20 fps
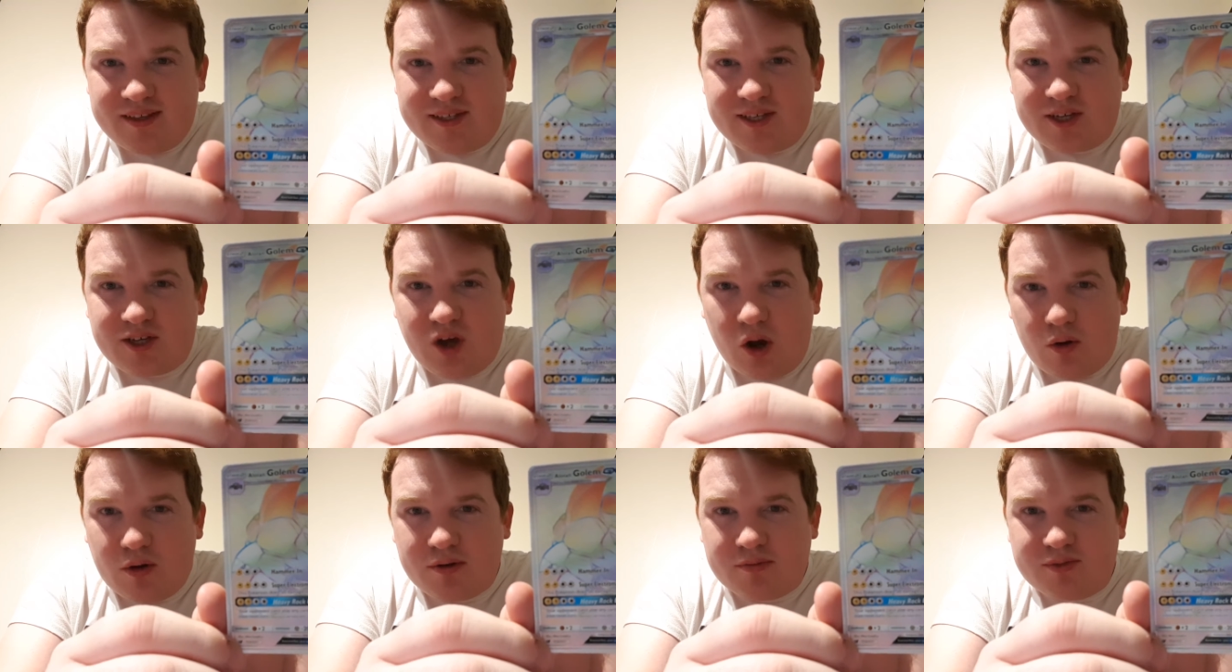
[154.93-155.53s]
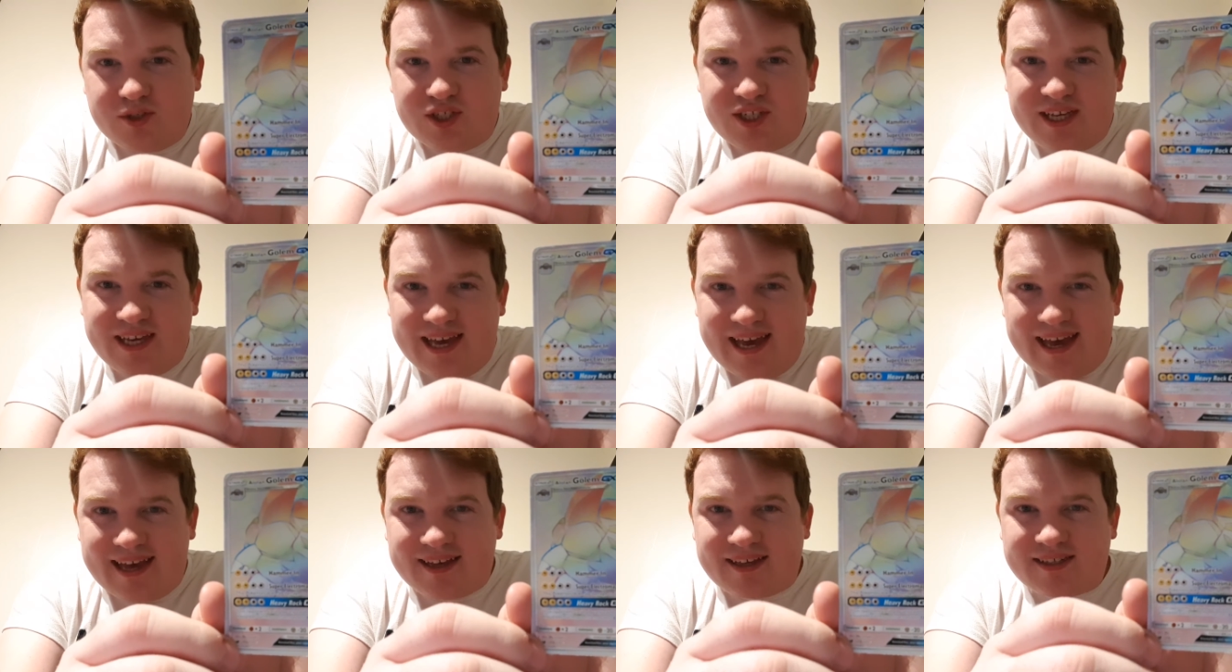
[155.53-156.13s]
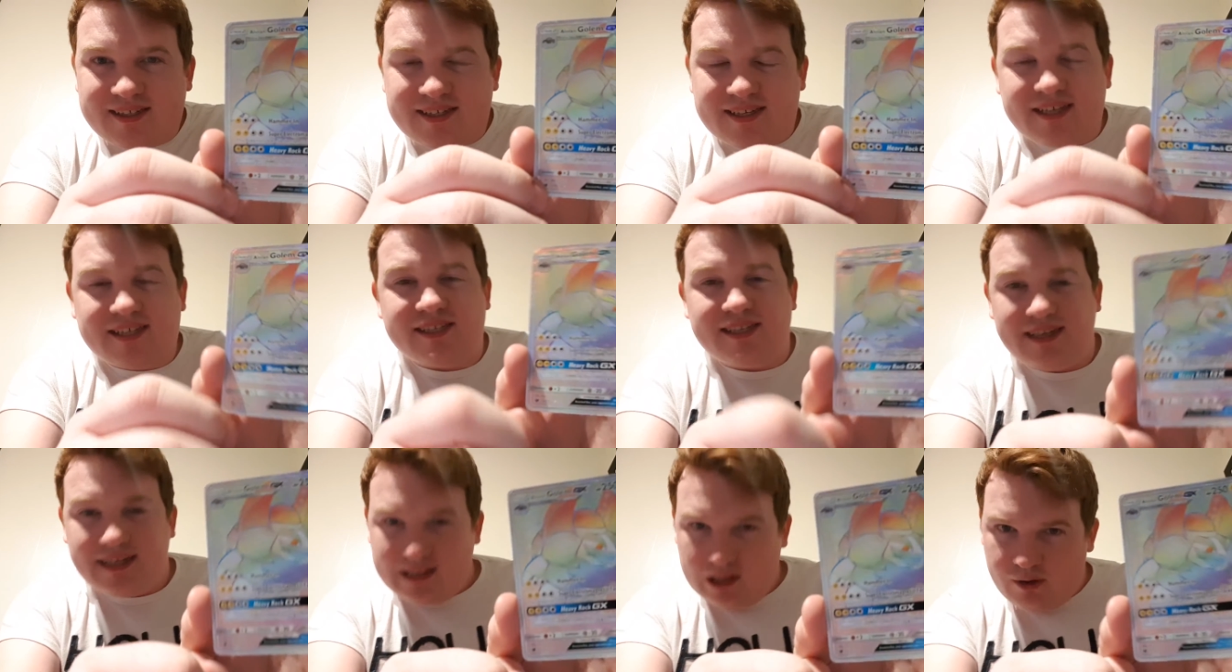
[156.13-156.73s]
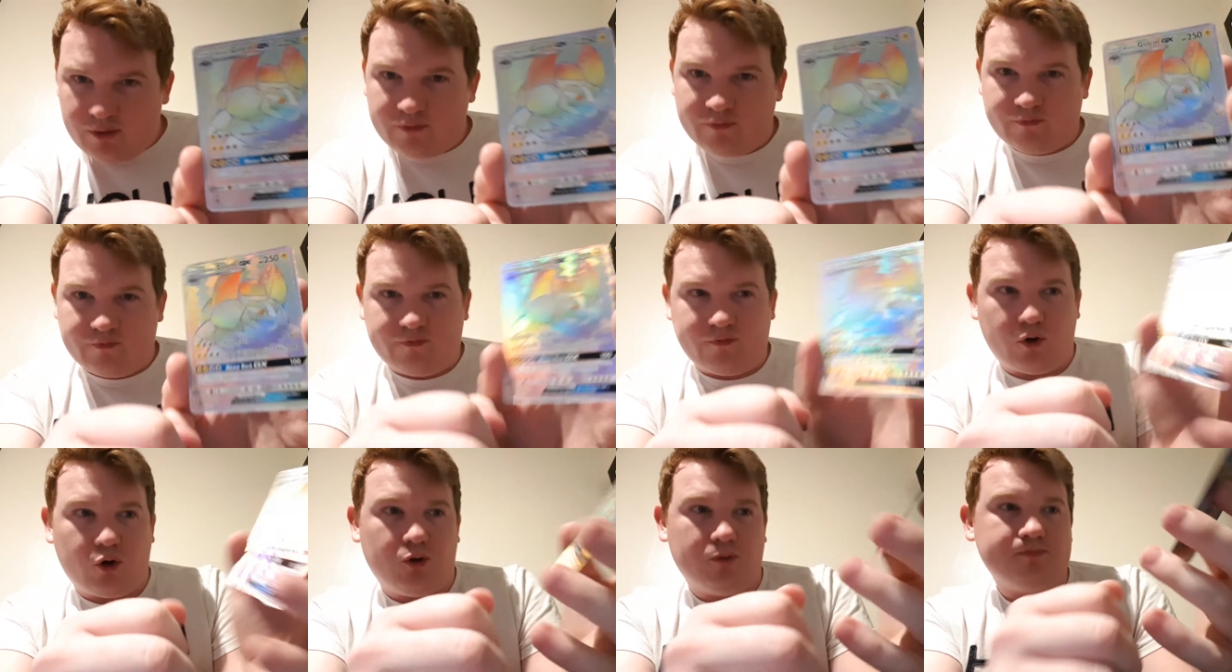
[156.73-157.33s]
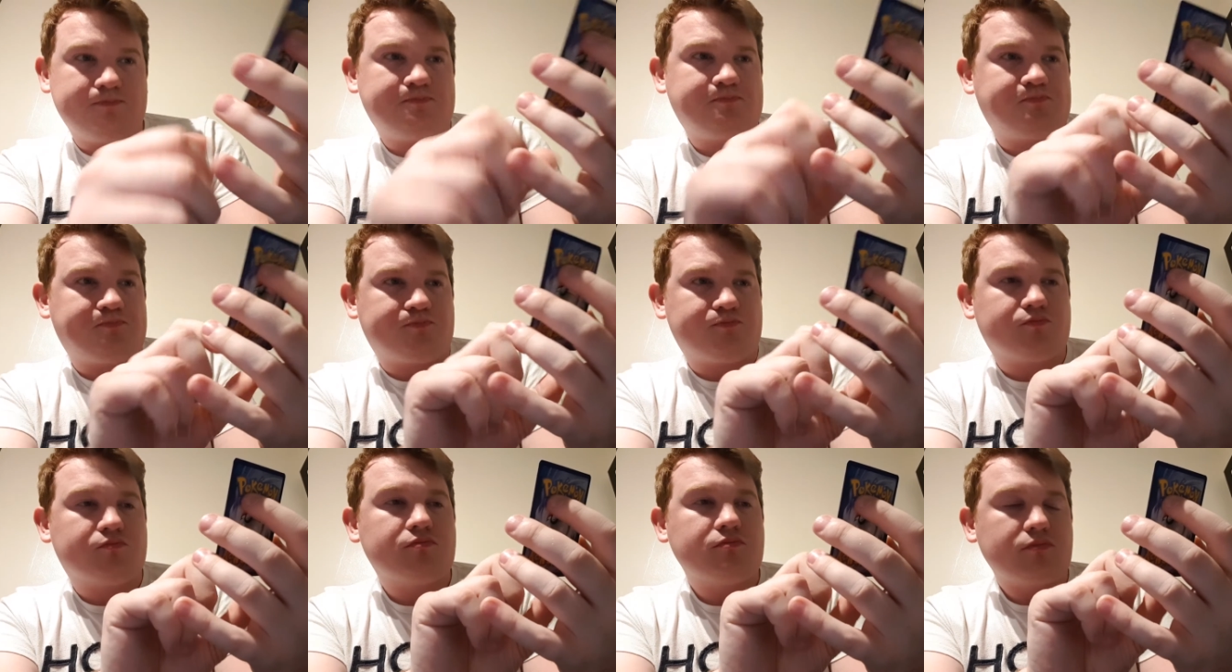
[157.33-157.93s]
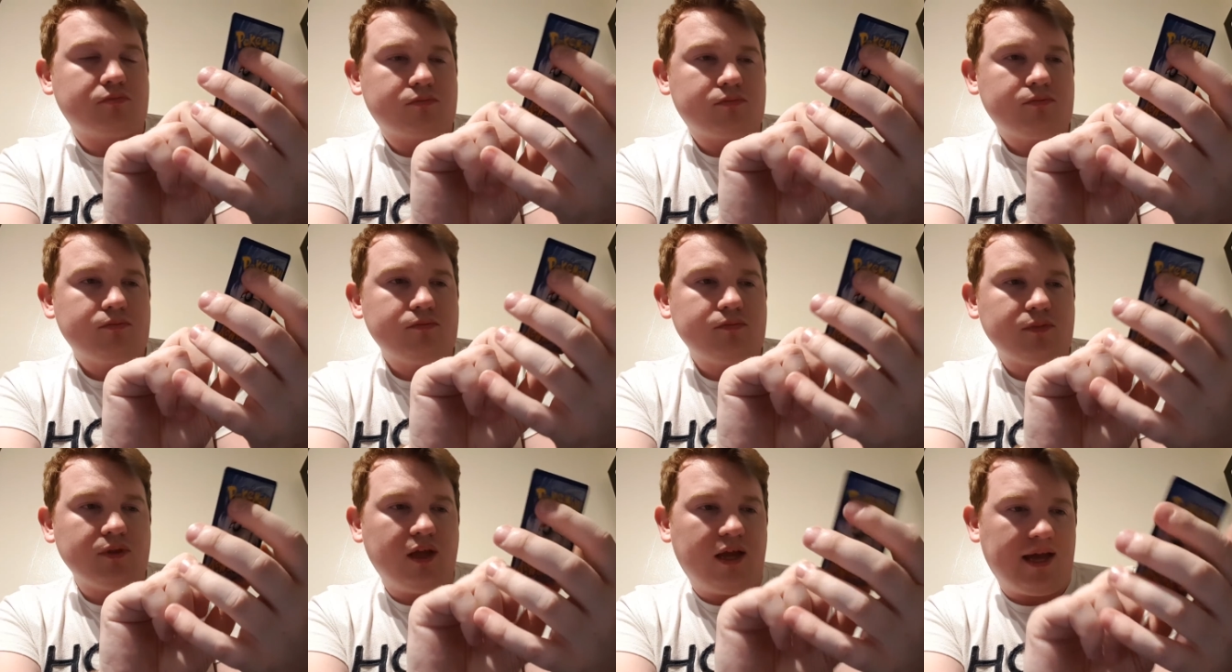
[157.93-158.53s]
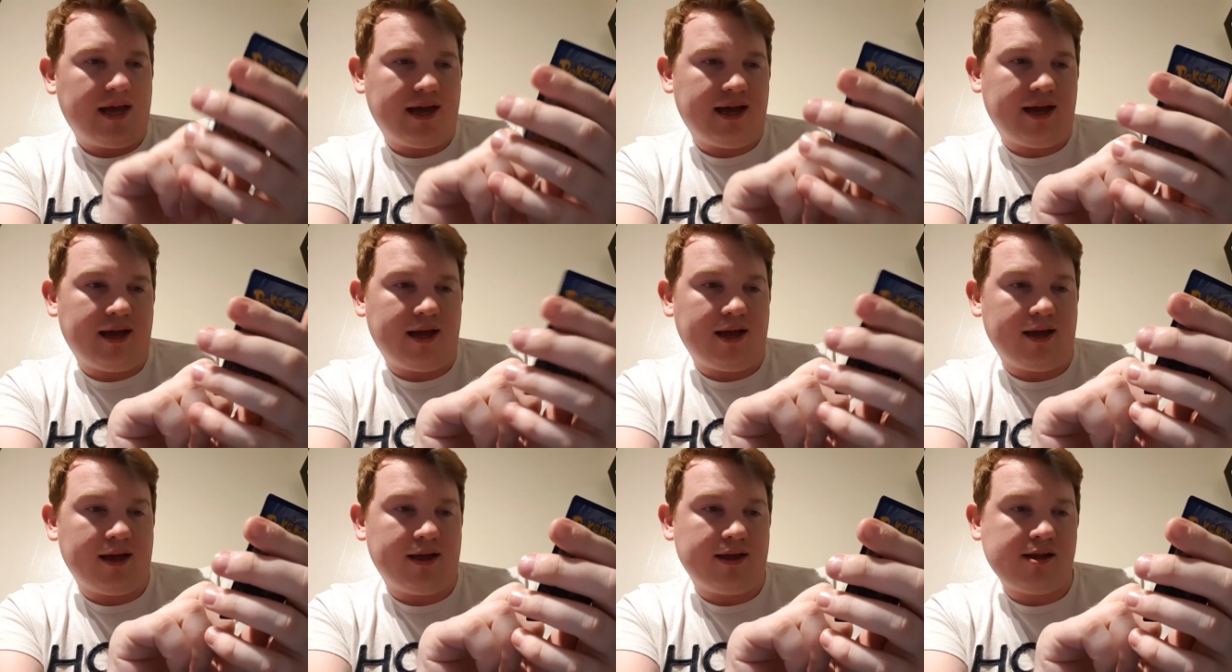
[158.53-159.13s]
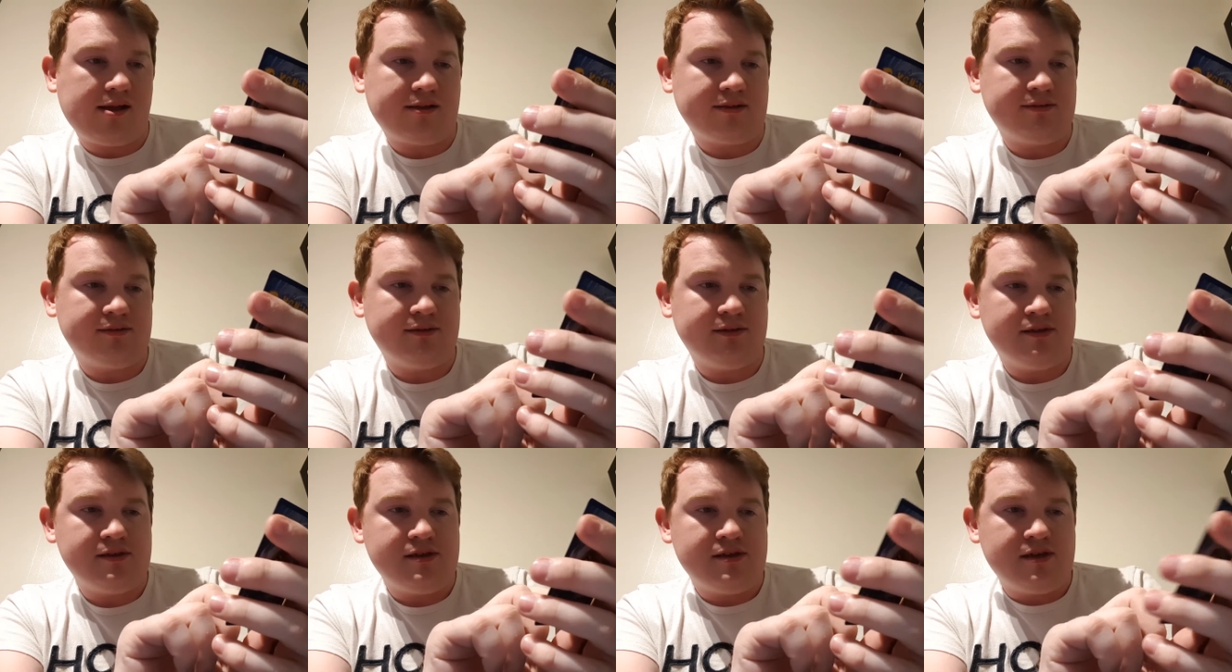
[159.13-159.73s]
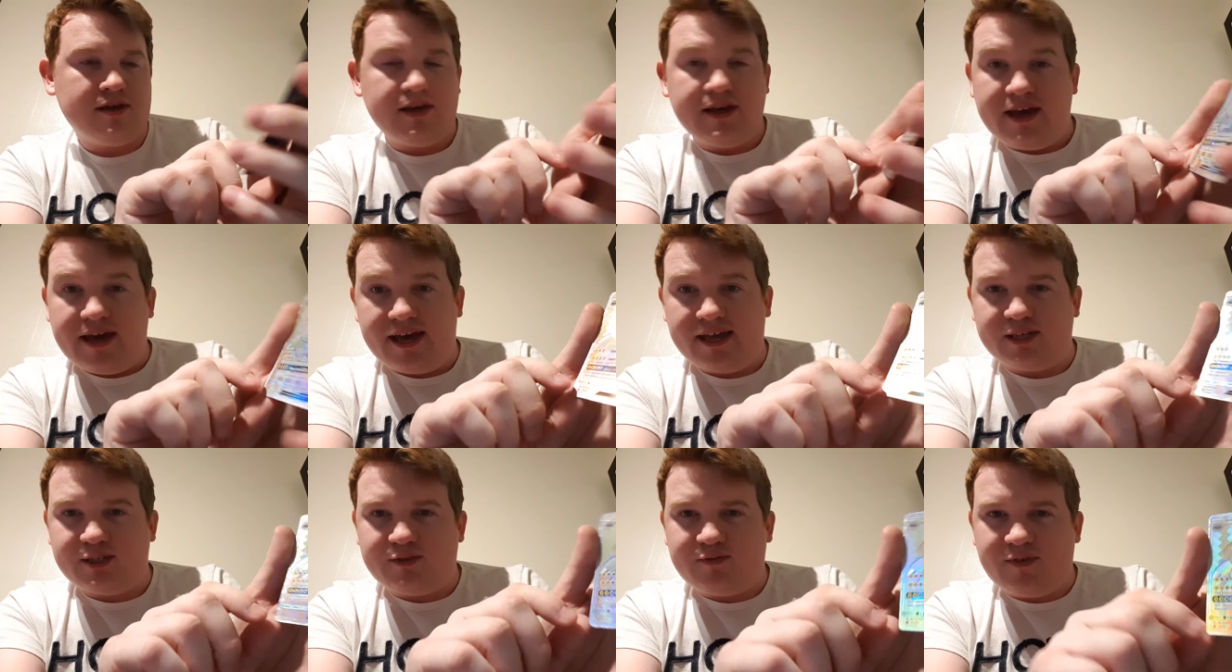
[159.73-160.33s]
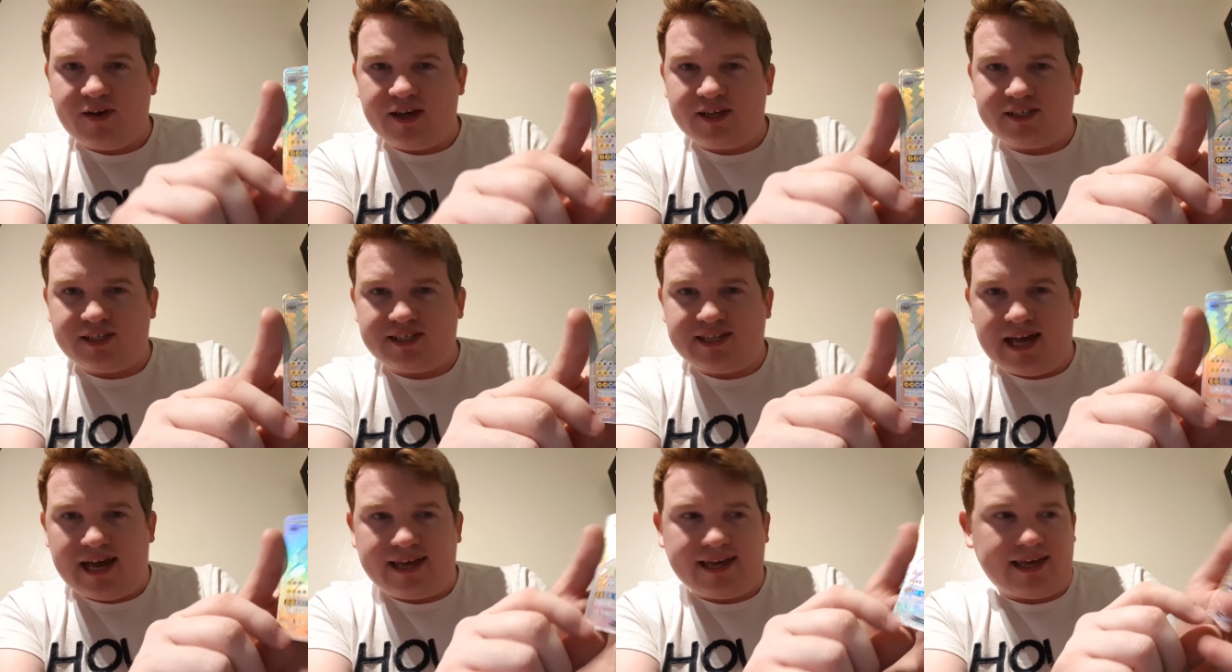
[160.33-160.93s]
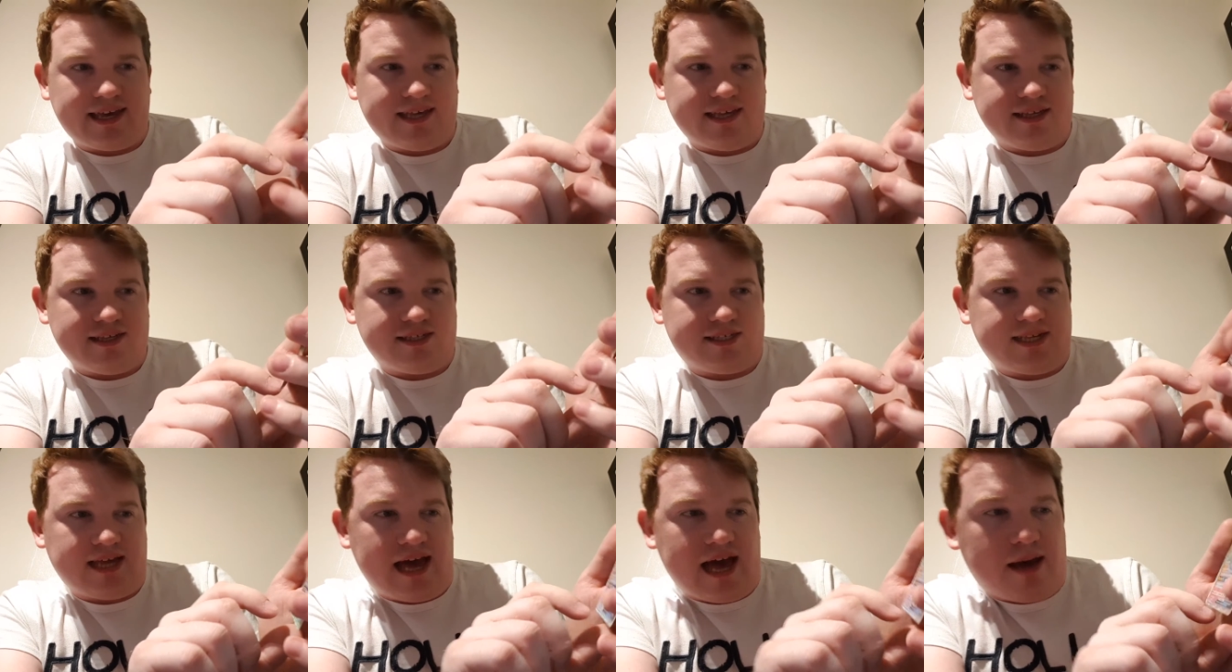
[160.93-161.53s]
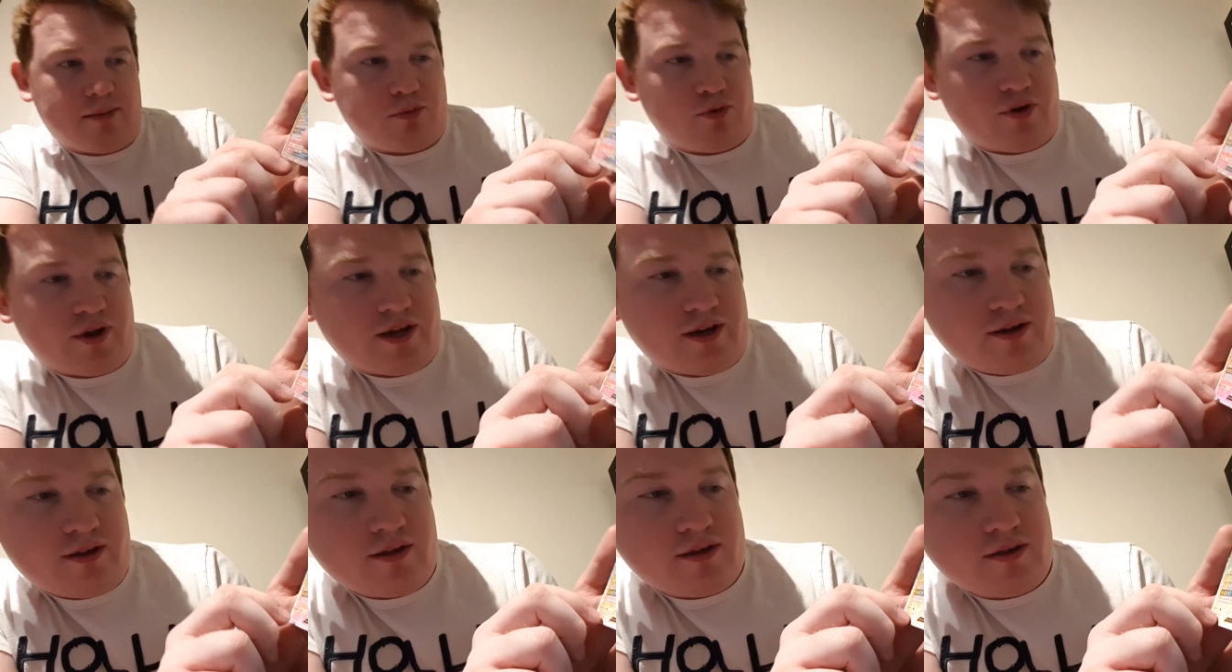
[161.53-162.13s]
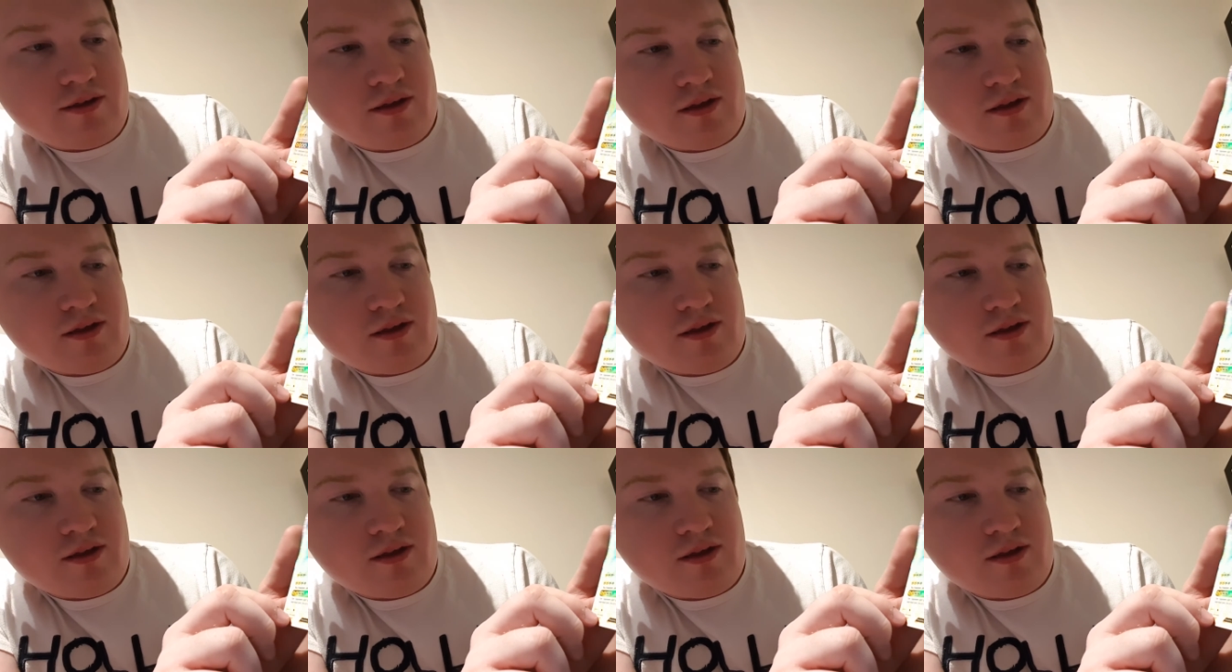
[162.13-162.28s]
It's a Golem GX. It's the 11th form. Uh, its first attack is Hammering.